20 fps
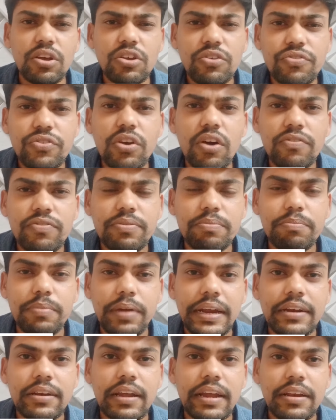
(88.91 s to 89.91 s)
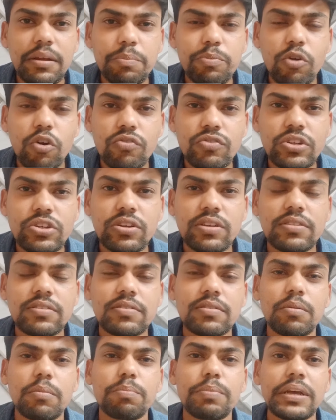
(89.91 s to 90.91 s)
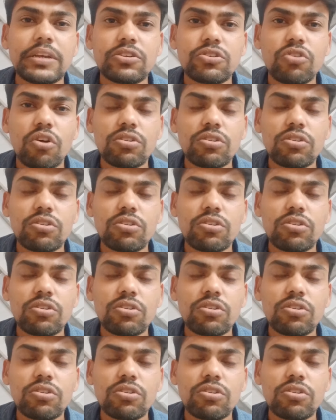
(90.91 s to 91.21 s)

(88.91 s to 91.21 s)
if you have made any provisions based